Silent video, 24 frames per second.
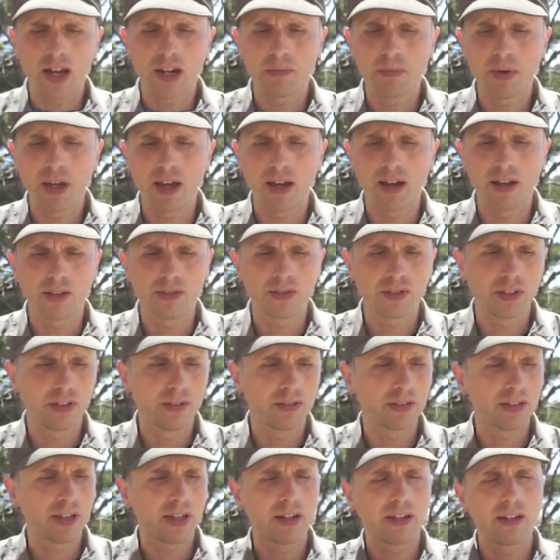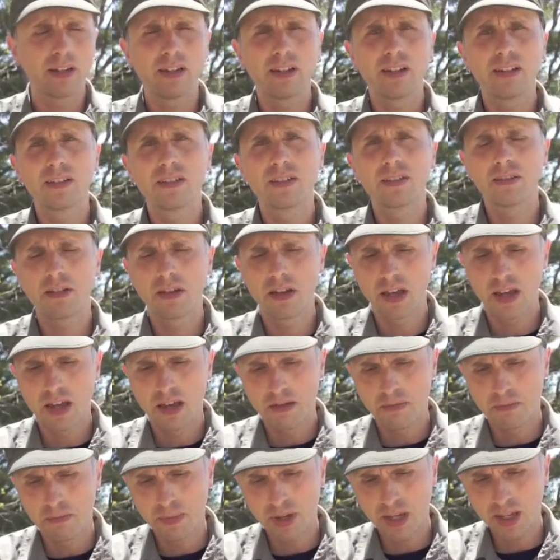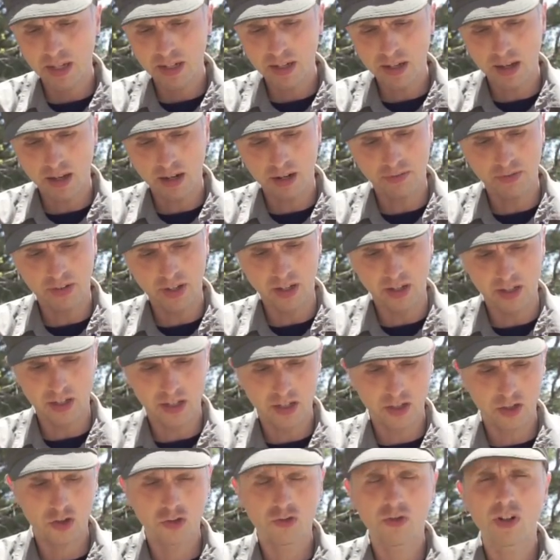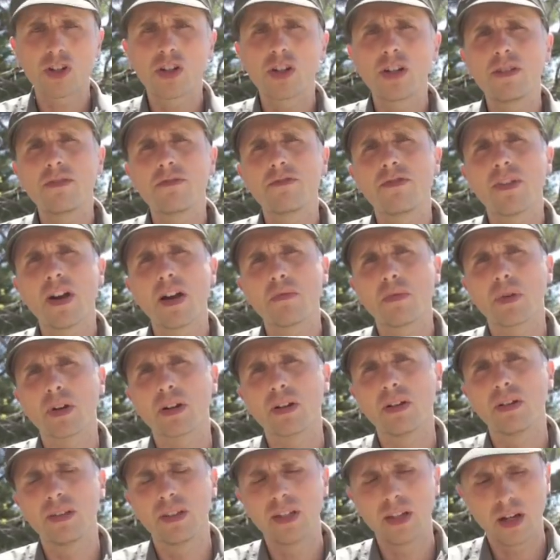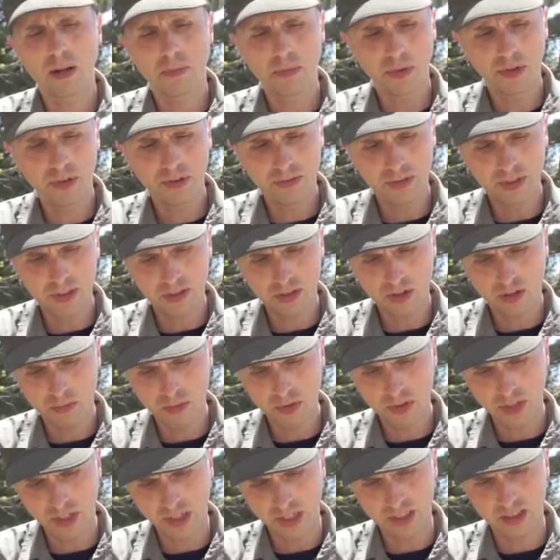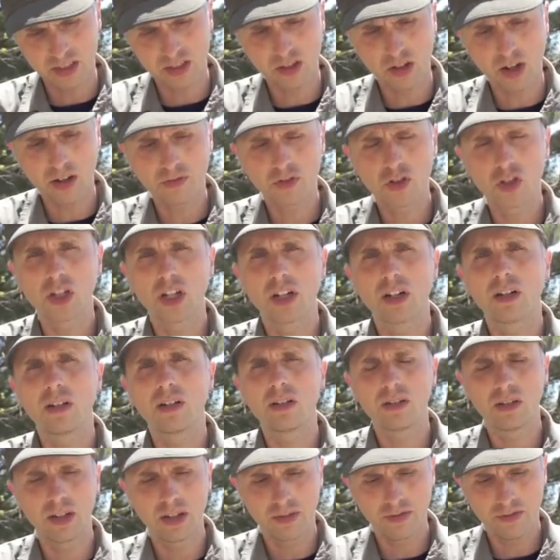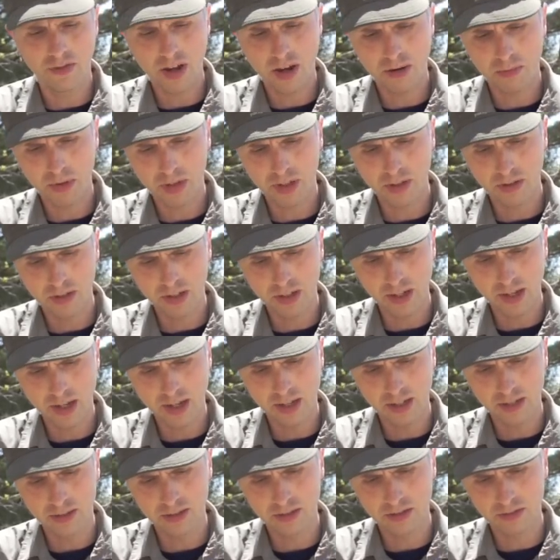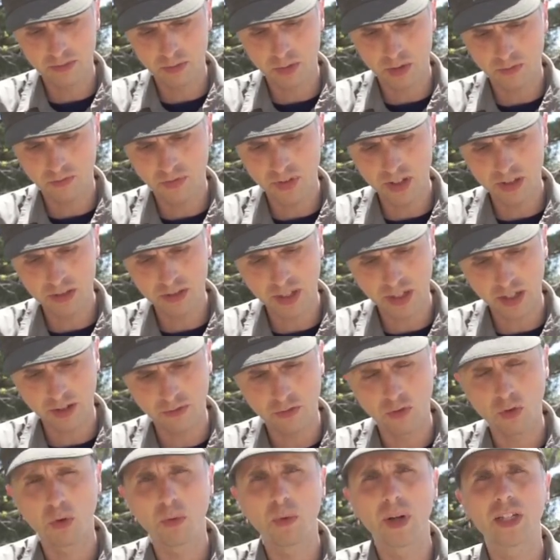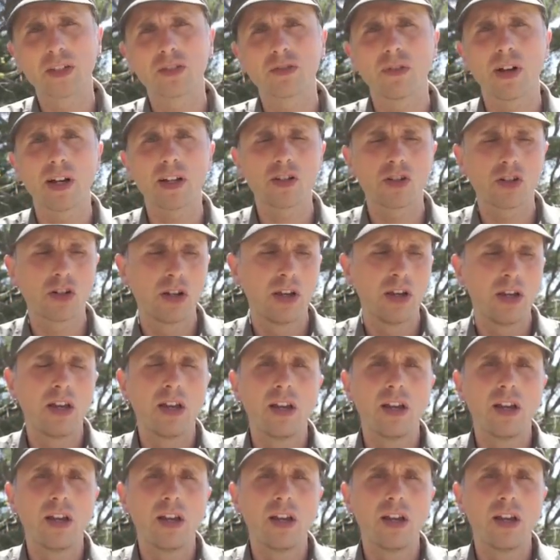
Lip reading: Atom has is that it is made out of a stretchy fabric on the upper. It's almost like a soft shell fabric. It has what feels like a four-way stretch.